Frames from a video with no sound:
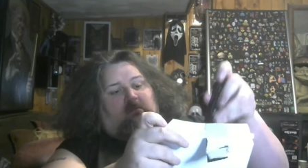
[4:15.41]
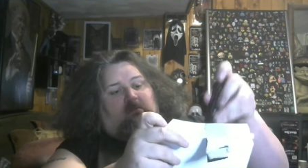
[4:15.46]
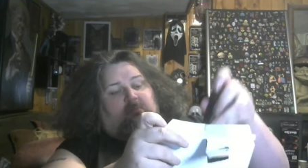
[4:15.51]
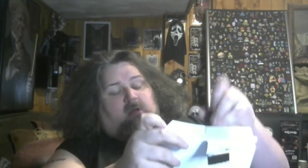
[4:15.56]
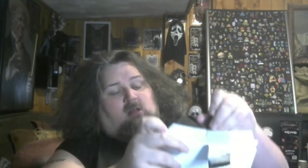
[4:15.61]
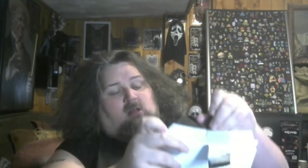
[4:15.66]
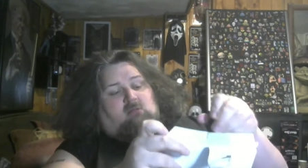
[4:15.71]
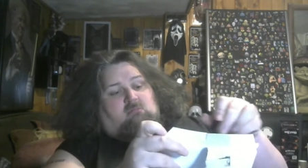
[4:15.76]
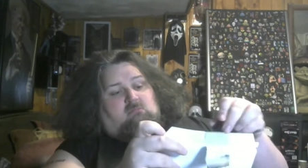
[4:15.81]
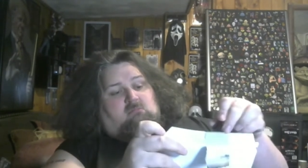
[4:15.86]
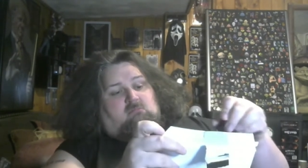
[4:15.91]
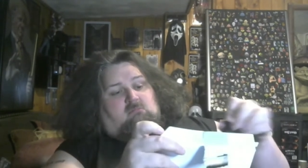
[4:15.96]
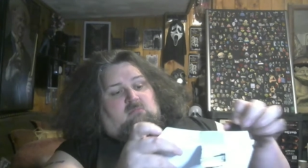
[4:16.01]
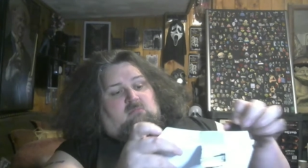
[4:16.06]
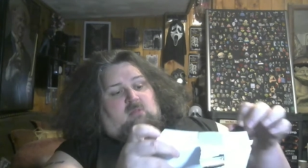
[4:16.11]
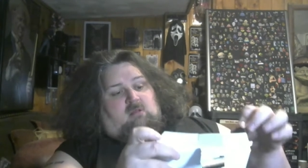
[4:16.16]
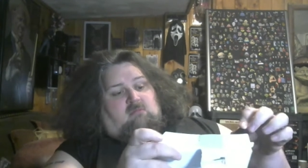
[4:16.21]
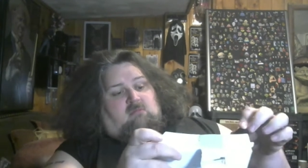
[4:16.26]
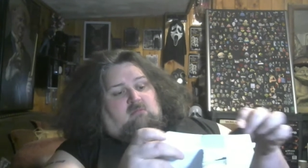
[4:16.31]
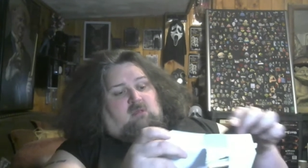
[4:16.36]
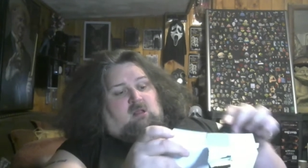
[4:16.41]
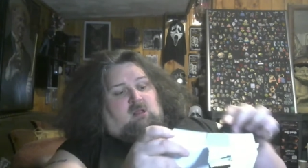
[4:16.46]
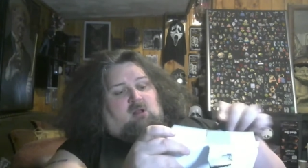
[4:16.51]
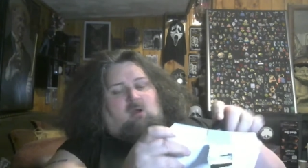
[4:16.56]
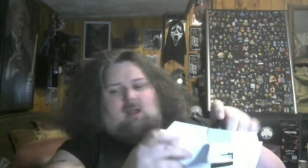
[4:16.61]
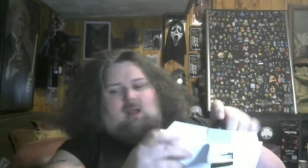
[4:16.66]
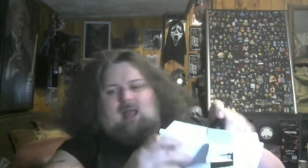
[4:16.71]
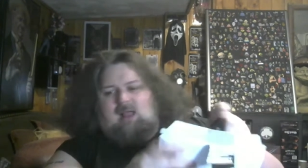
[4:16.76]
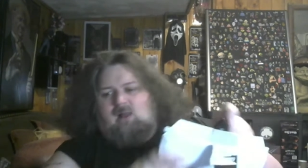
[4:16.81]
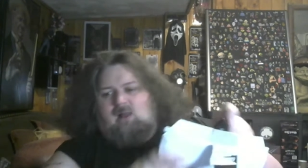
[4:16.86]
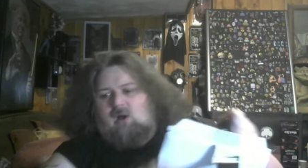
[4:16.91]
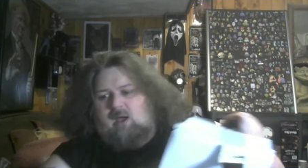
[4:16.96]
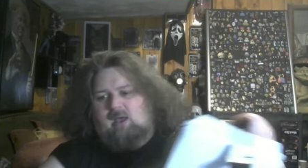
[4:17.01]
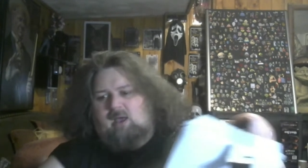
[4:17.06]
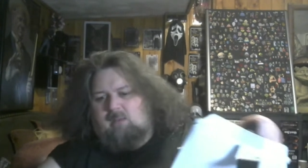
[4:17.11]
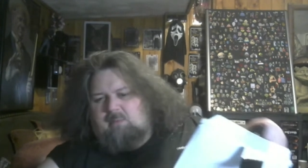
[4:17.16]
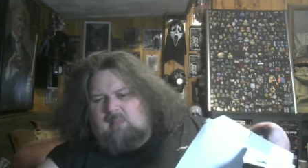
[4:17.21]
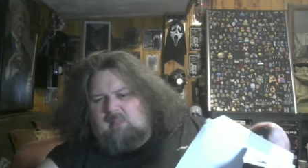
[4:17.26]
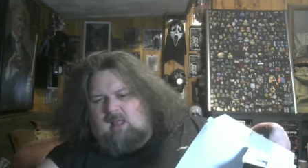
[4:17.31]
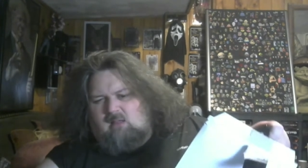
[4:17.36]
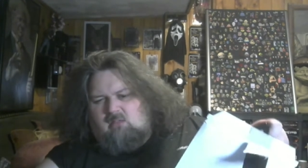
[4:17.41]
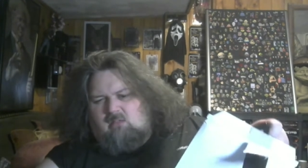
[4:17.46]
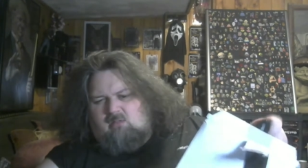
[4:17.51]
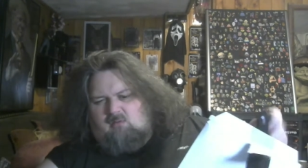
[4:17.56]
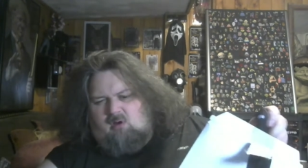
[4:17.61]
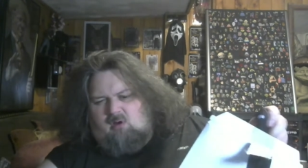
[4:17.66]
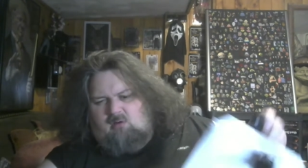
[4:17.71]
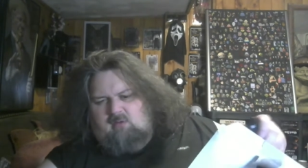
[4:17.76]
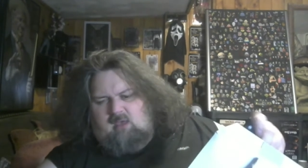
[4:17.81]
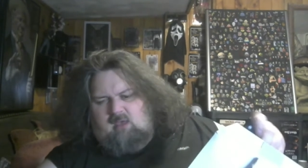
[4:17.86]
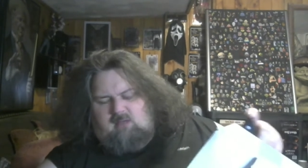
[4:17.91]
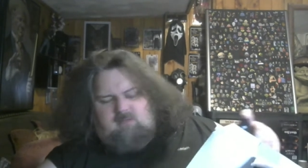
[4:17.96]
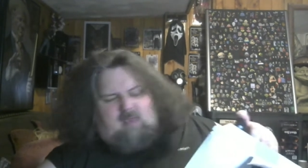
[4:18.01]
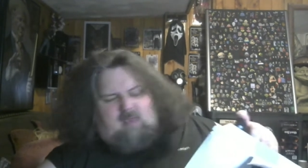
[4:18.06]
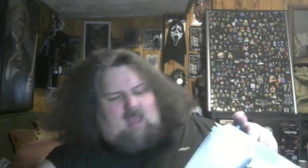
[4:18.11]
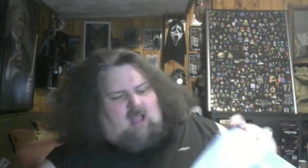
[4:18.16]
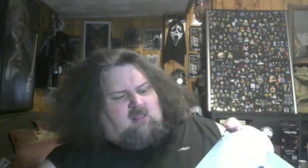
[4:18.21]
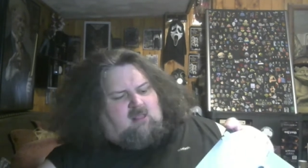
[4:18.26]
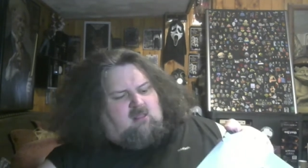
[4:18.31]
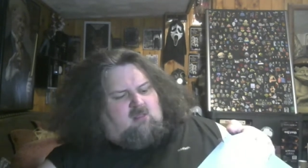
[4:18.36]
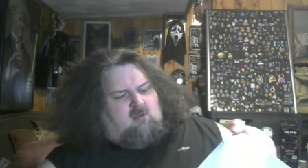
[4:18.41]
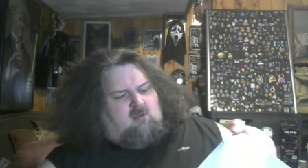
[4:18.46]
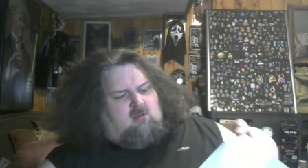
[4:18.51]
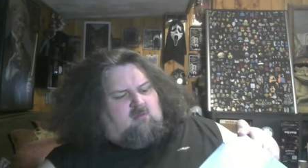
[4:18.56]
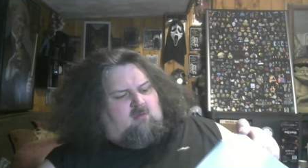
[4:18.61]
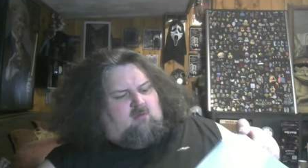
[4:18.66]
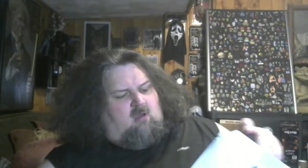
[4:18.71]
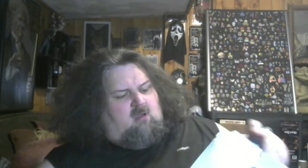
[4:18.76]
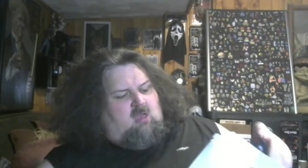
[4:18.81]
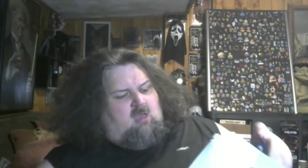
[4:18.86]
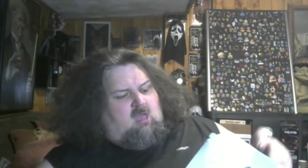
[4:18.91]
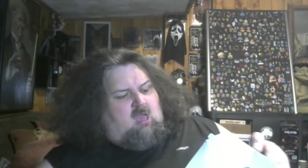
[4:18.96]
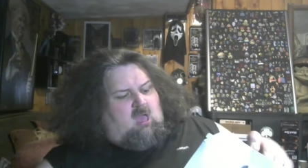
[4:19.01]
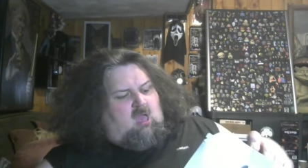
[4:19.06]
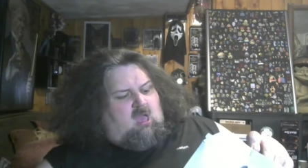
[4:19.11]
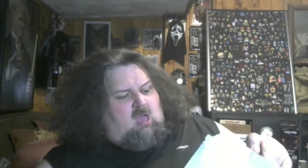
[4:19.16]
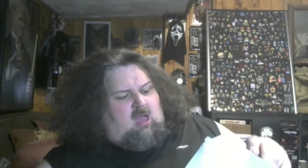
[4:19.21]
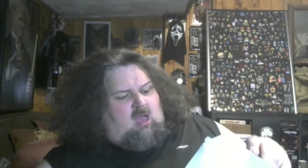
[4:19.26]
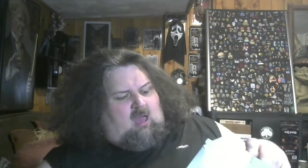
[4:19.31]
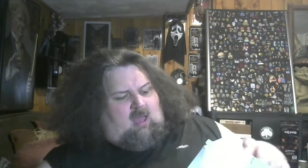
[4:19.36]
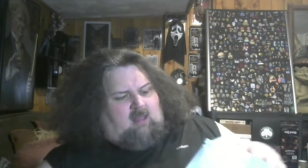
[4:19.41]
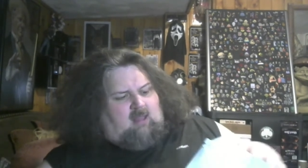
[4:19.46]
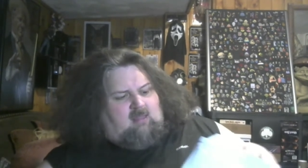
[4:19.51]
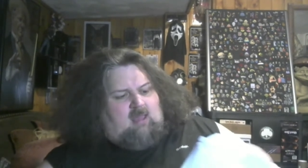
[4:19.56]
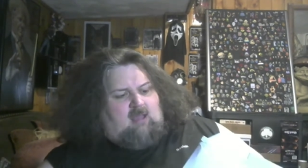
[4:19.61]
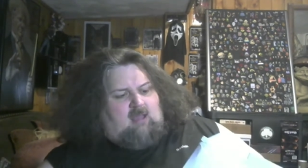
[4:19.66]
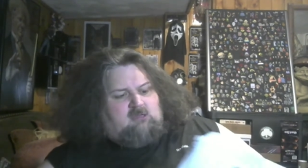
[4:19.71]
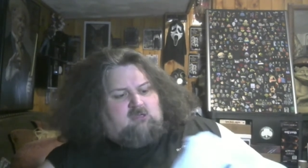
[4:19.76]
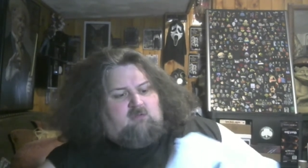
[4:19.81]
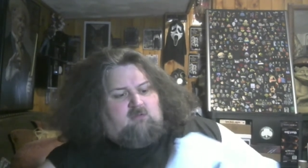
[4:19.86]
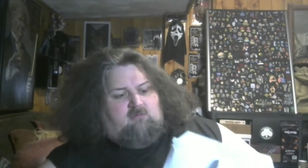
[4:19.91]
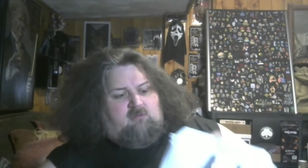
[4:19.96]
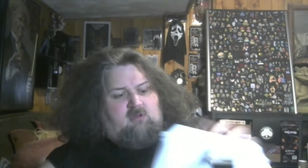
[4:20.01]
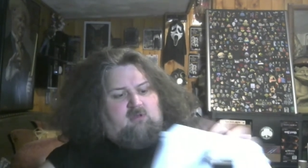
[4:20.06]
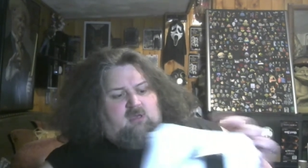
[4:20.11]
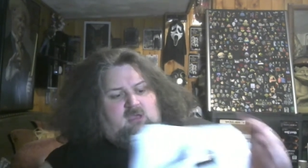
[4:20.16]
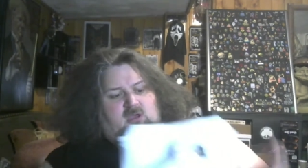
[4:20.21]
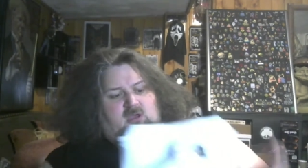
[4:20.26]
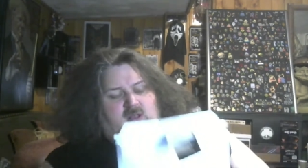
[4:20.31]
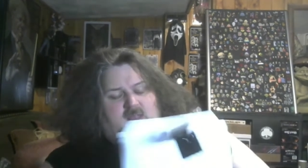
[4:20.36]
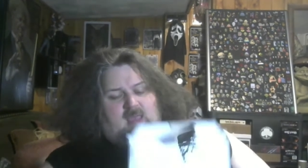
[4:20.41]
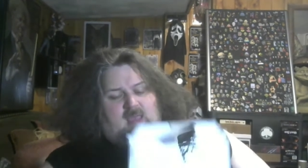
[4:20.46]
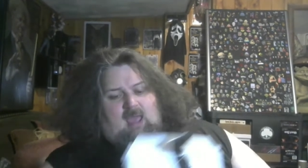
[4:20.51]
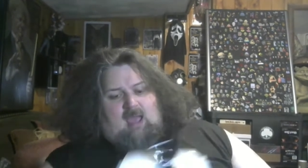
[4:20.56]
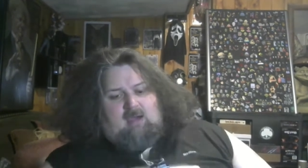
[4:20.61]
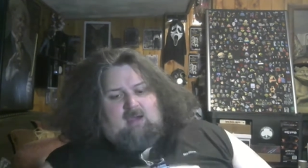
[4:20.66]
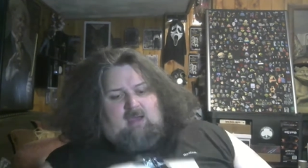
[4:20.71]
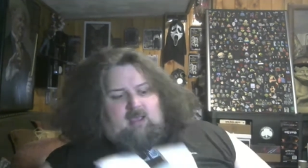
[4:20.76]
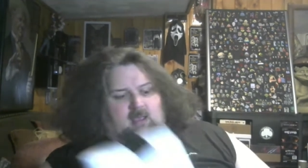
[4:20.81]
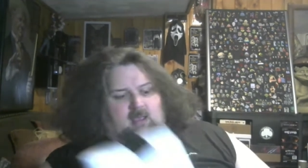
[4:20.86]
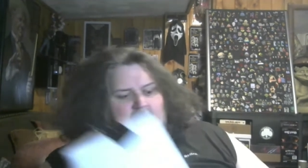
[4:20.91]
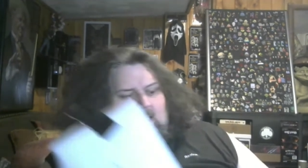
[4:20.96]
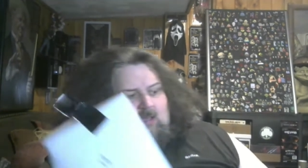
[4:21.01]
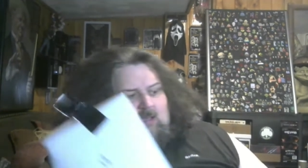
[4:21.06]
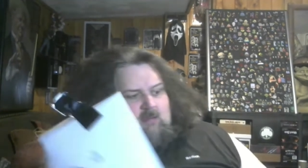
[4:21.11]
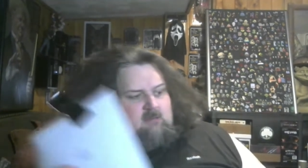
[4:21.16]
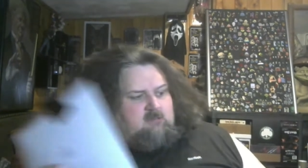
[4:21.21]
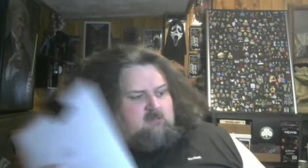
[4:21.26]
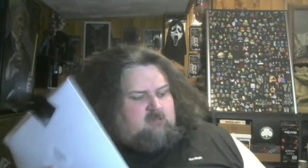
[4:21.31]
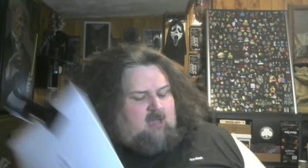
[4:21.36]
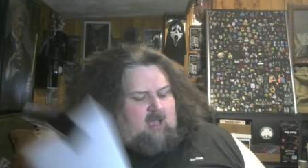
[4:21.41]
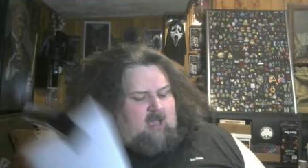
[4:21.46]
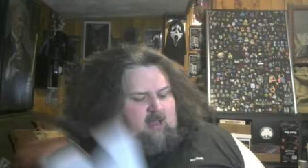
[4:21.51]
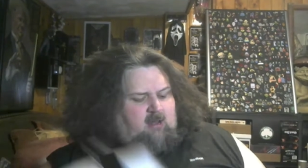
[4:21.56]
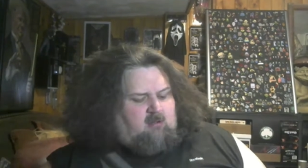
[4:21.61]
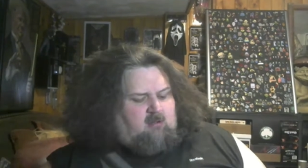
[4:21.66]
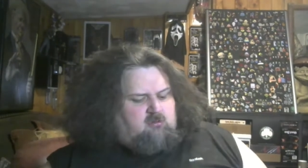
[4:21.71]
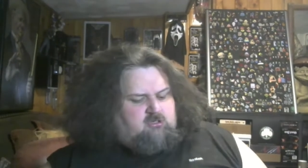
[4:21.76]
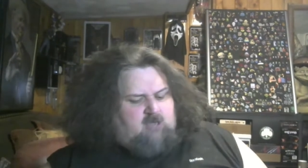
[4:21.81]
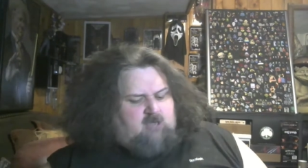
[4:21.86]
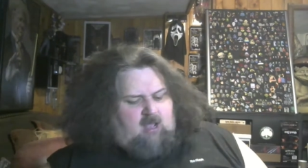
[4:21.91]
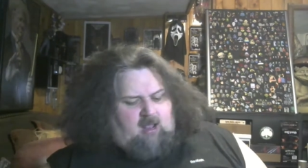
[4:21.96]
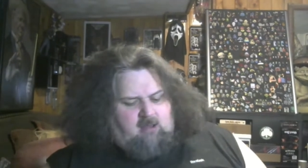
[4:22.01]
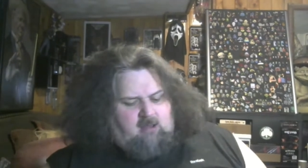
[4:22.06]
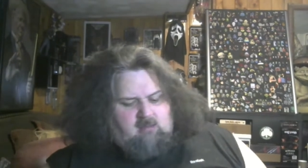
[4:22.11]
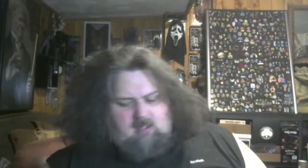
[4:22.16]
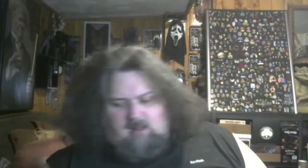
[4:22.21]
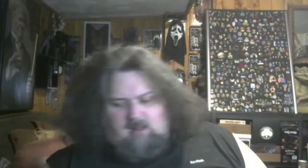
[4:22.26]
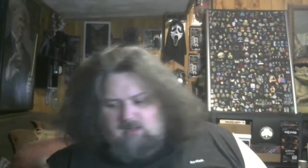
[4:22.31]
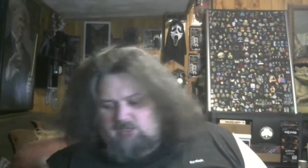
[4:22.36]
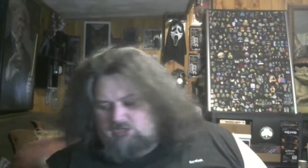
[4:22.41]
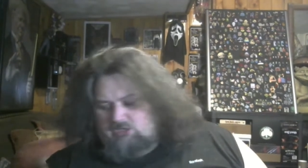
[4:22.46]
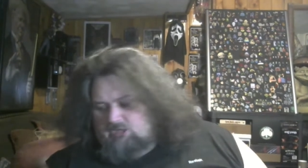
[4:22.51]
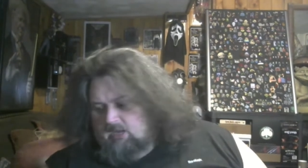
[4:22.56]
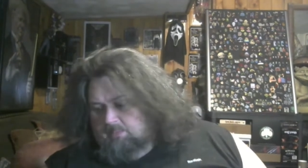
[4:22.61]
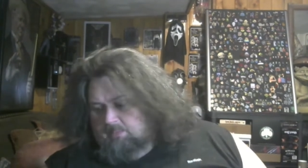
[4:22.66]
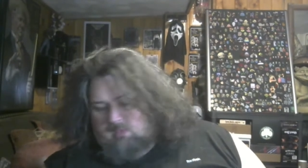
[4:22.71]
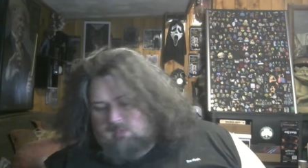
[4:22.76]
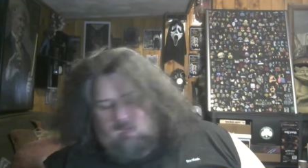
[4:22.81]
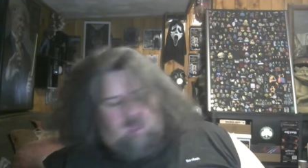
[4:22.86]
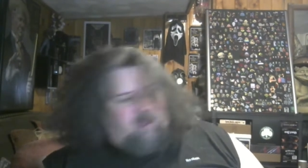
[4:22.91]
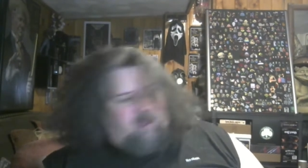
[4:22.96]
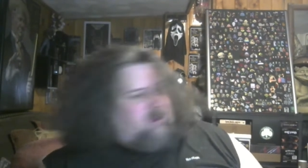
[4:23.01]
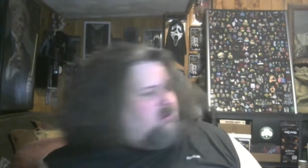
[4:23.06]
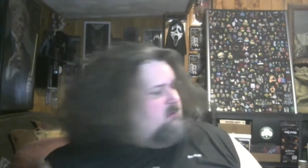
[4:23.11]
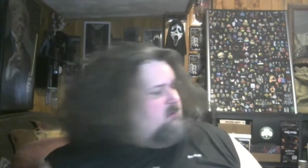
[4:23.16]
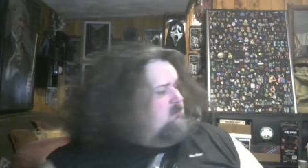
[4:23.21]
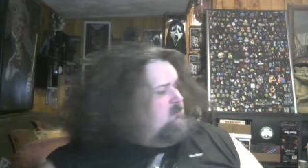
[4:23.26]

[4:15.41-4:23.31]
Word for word: But you know what? I know I opened that slowly and reacted to it slow. That's actually a really good get. Like I know John's not a cheap signer.